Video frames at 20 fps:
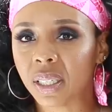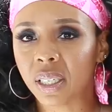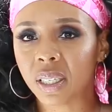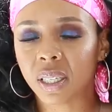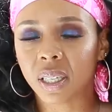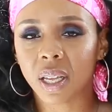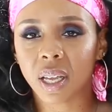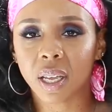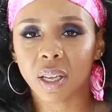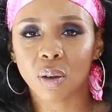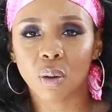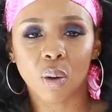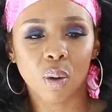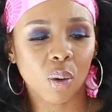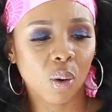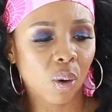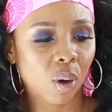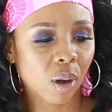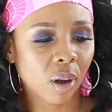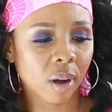anything
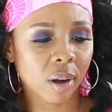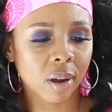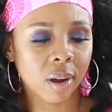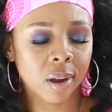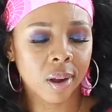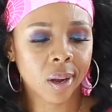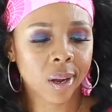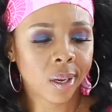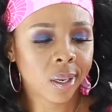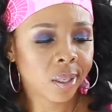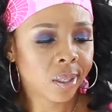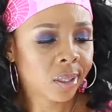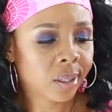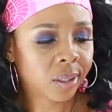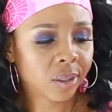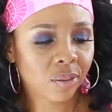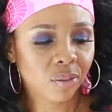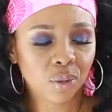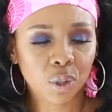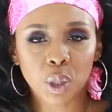or
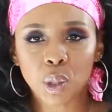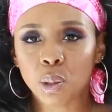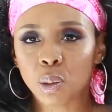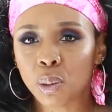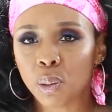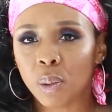you